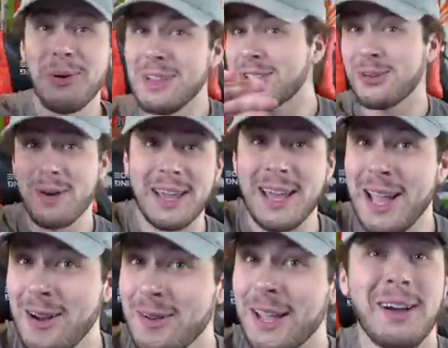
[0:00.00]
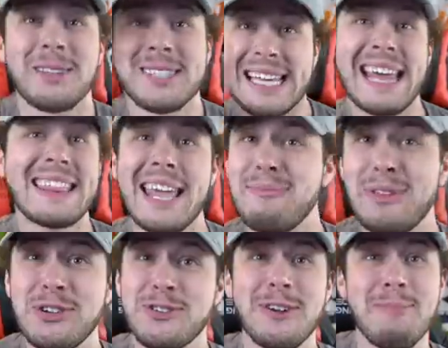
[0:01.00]
doing this quick. Here we go.
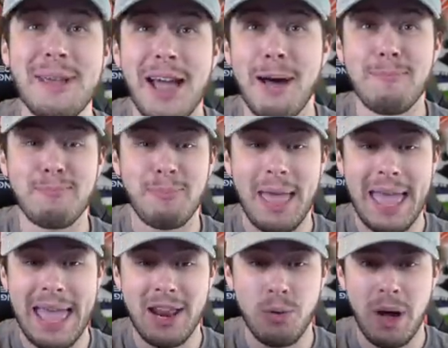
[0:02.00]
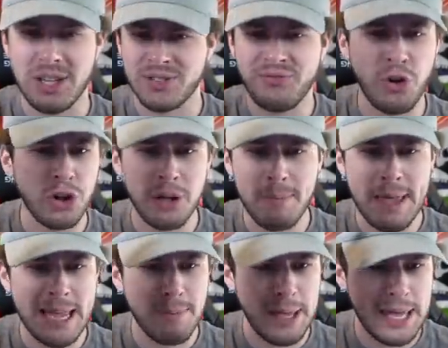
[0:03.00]
Southampton should be up. And who else? Fulham
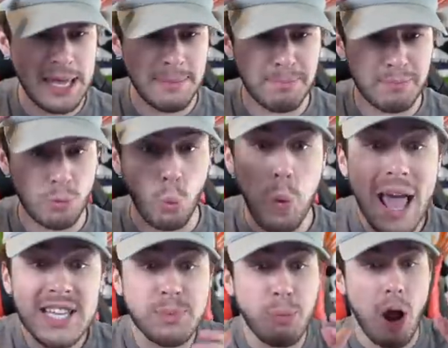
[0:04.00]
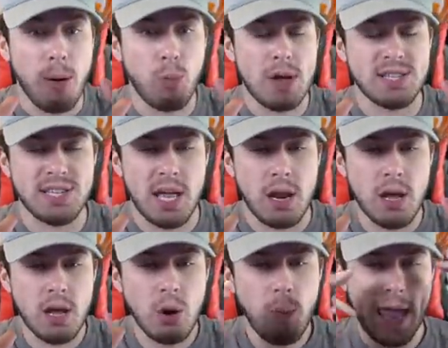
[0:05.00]
maybe. West Brom wins it.
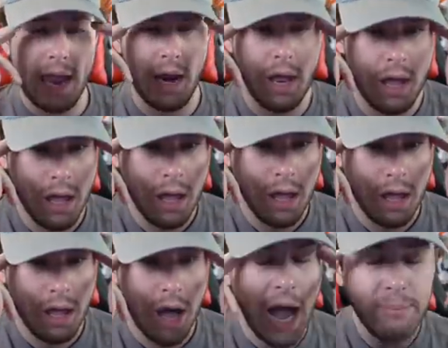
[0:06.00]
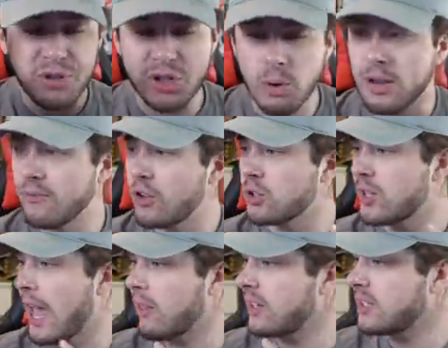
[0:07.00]
Wait. I'm so confused
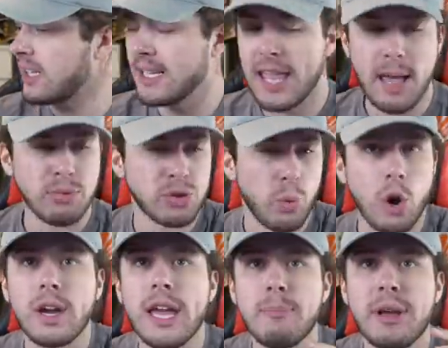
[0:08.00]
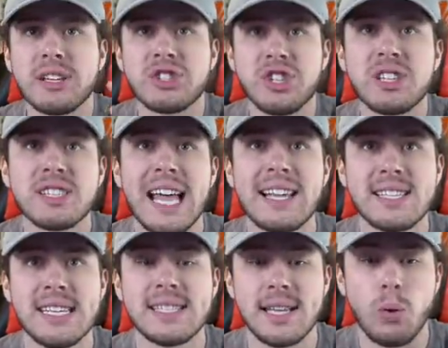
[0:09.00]
with how these league tables are working, because just last
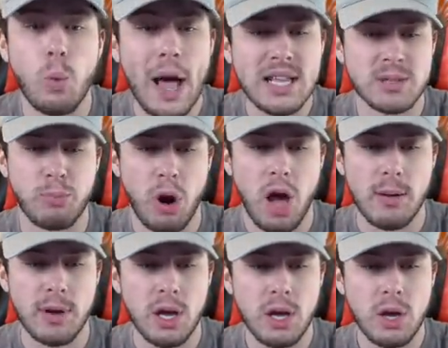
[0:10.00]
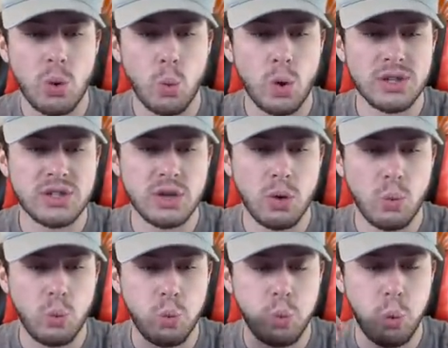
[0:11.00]
season, West Brom was
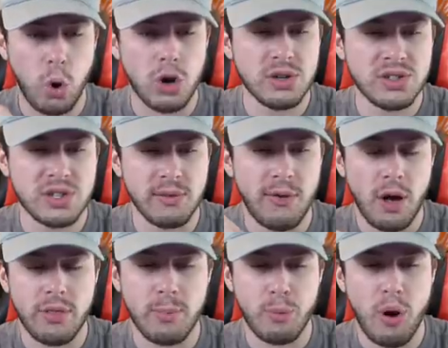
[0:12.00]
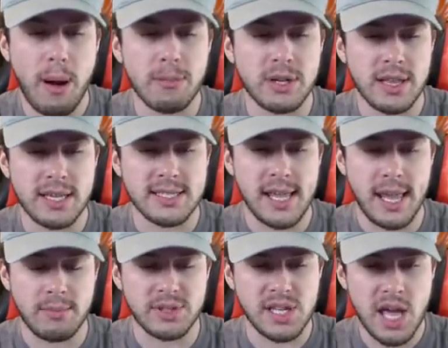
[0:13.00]
the worst of all the Premier League
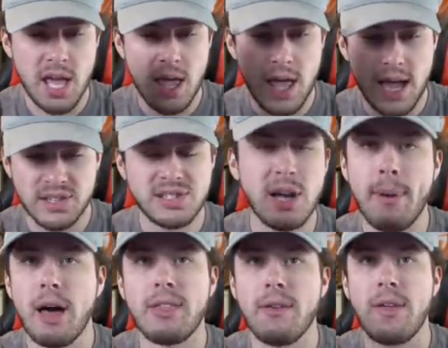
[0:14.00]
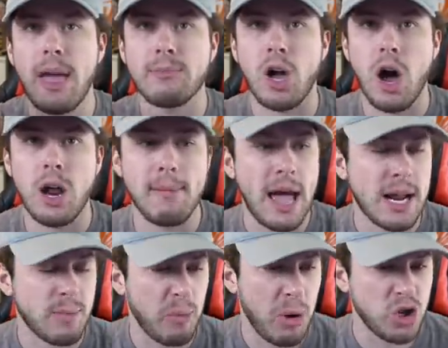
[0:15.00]
teams, and somehow they've gained
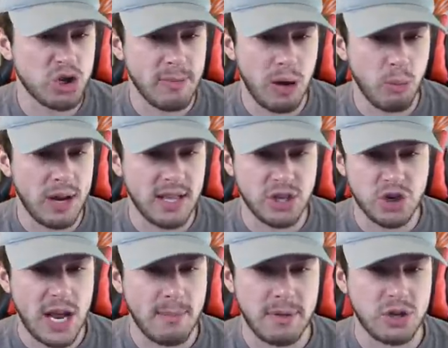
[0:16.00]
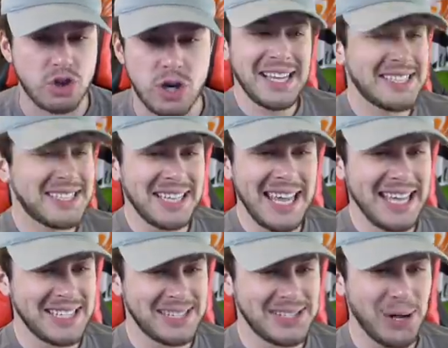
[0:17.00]
automatic promotion by winning the championship. This
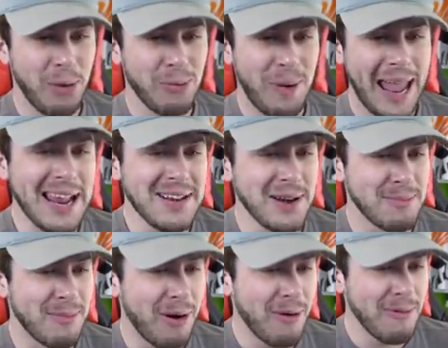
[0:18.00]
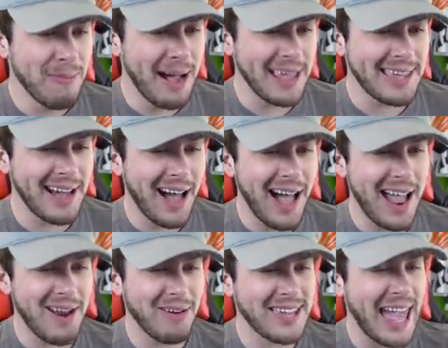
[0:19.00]
league is so random. Oh my
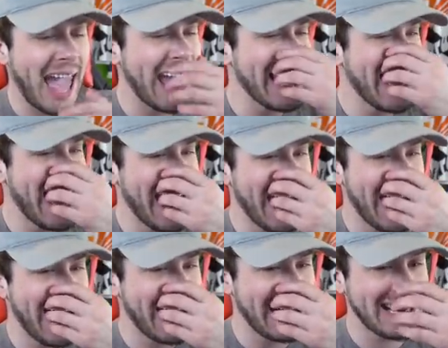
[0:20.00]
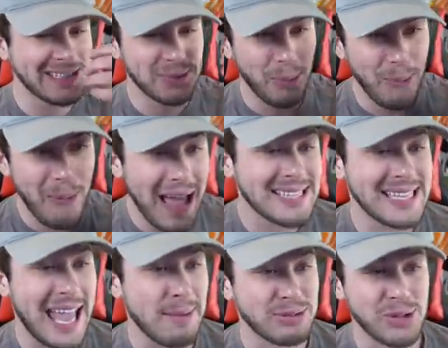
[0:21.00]
God. Okay. And it is West
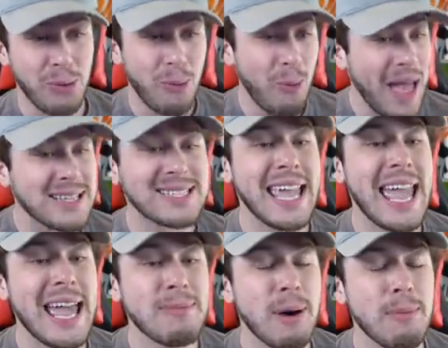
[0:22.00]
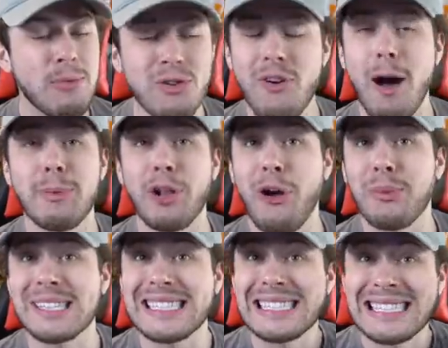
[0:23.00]
Ham. So West Ham move up along
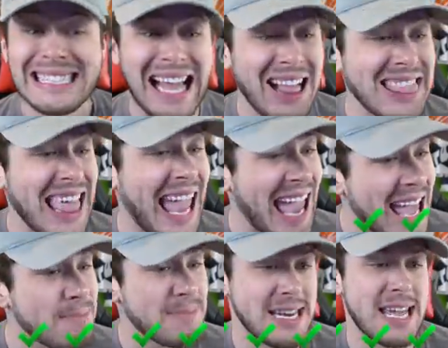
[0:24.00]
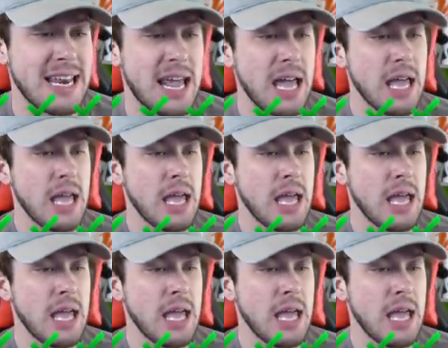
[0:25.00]
with Southampton